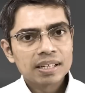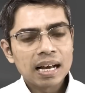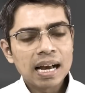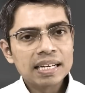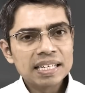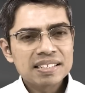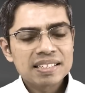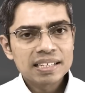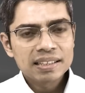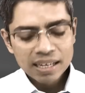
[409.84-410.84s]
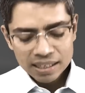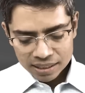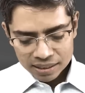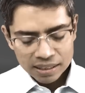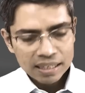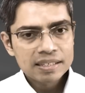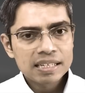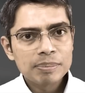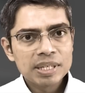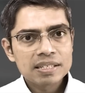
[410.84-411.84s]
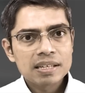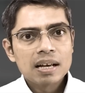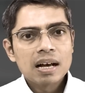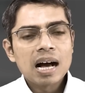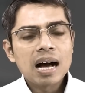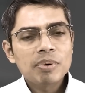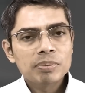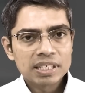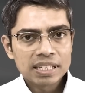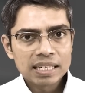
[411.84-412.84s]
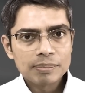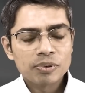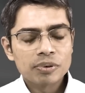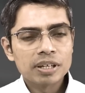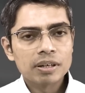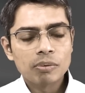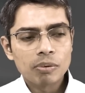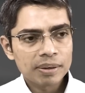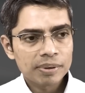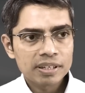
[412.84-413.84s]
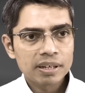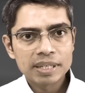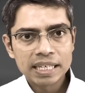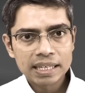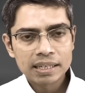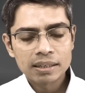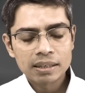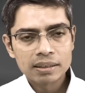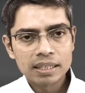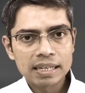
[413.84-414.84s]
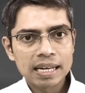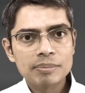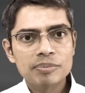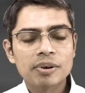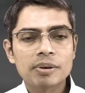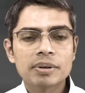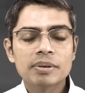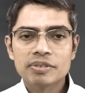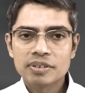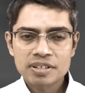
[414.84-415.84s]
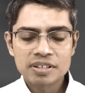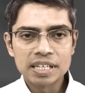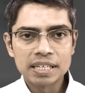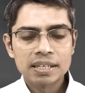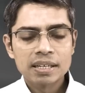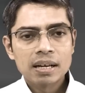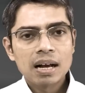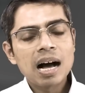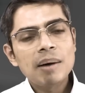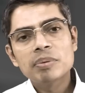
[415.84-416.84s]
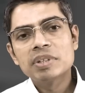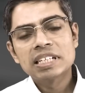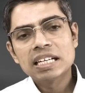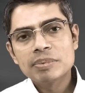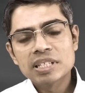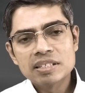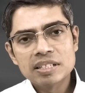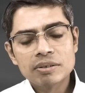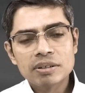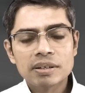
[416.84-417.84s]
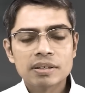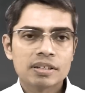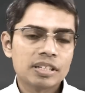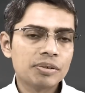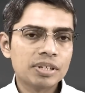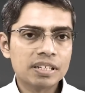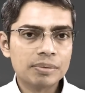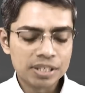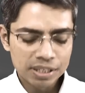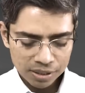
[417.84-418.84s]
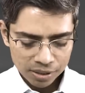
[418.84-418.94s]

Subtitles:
and it is said that the less time means half of the time, whatever you have taken the time for first reading, half of the time is required during revision.